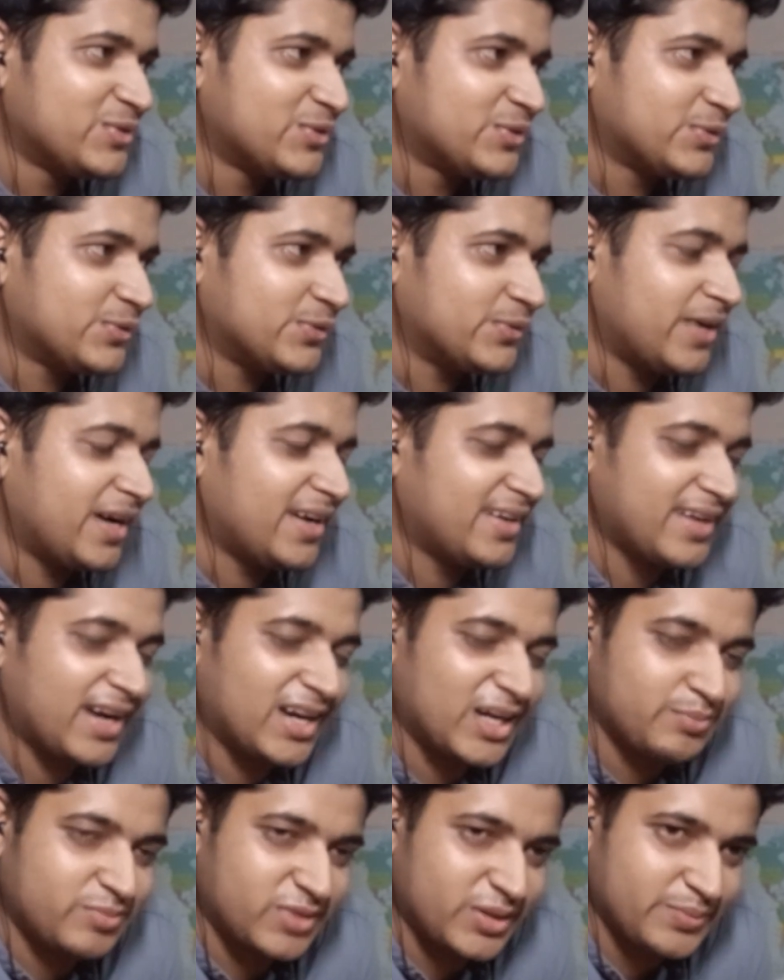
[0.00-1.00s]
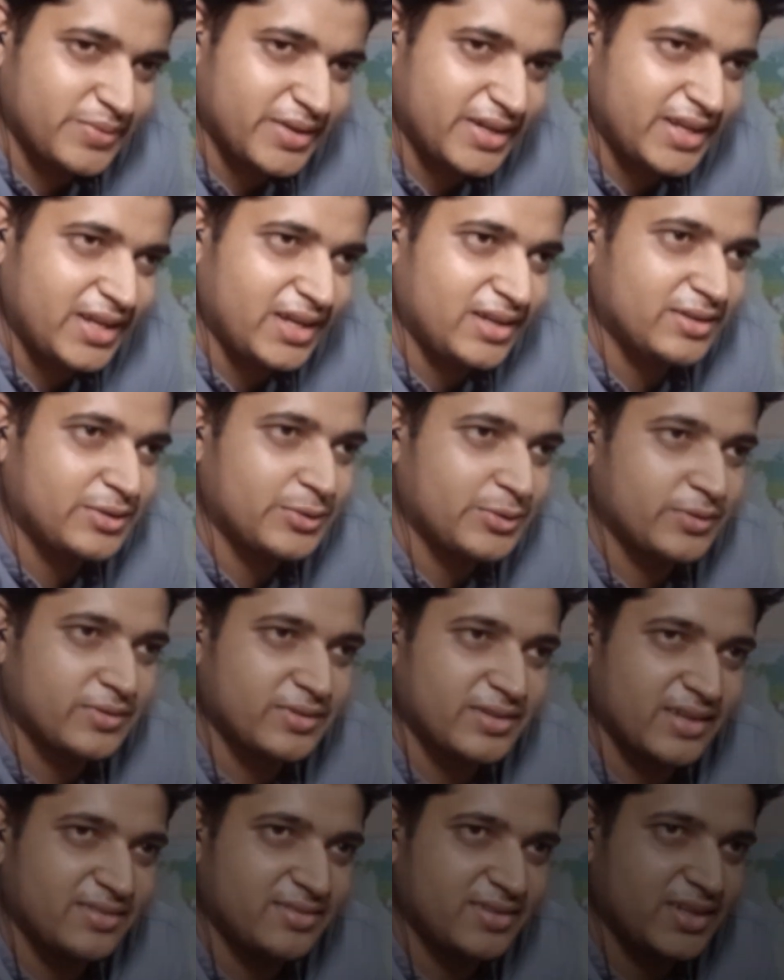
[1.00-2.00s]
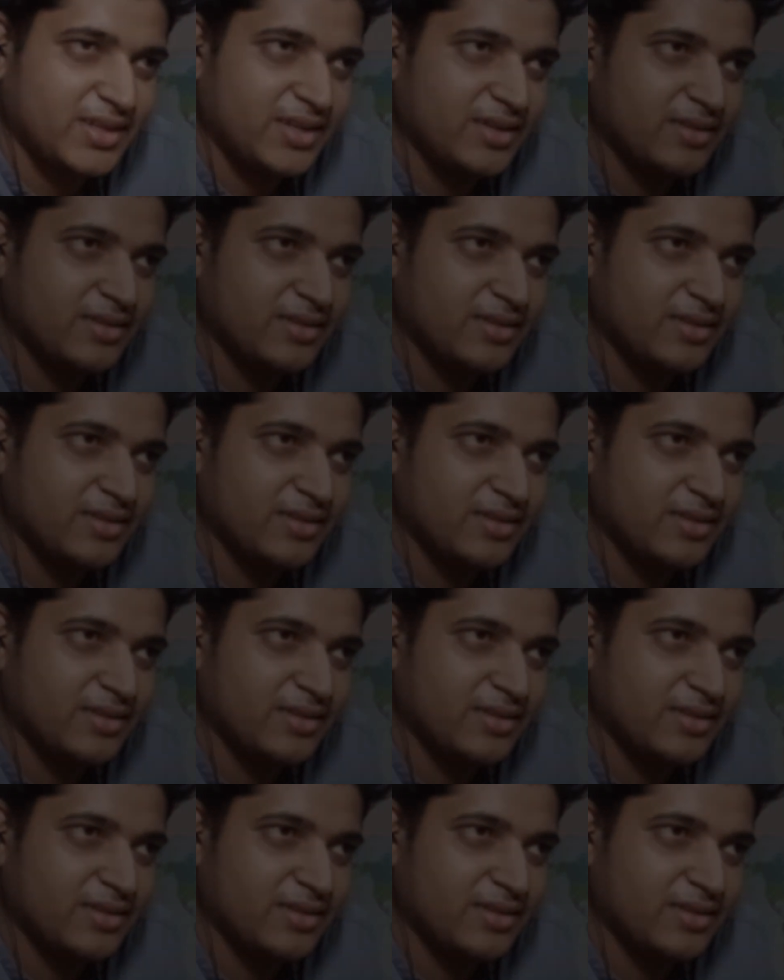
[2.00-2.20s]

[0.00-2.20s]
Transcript: So I started preparing in UPPSC.